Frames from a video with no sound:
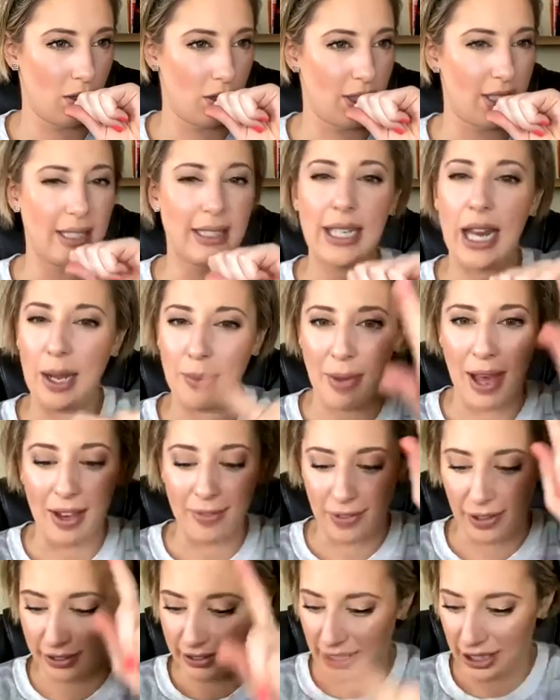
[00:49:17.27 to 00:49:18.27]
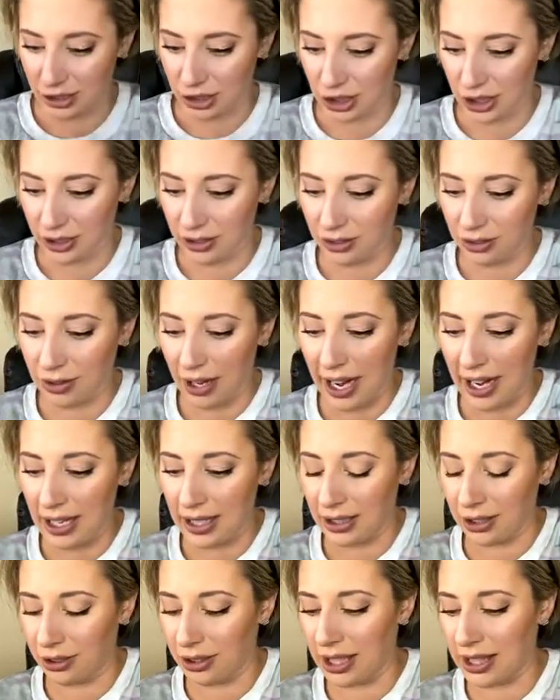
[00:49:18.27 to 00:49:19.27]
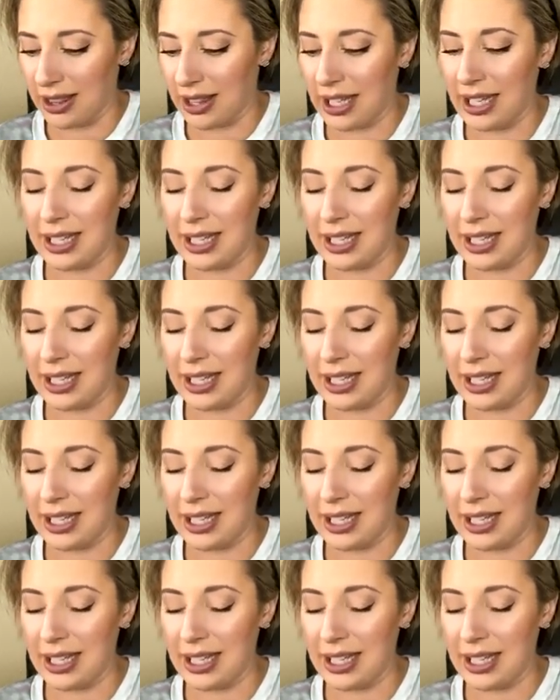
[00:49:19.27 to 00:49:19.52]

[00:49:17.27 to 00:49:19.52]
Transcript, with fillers: Stay Matte Foundation, right? You get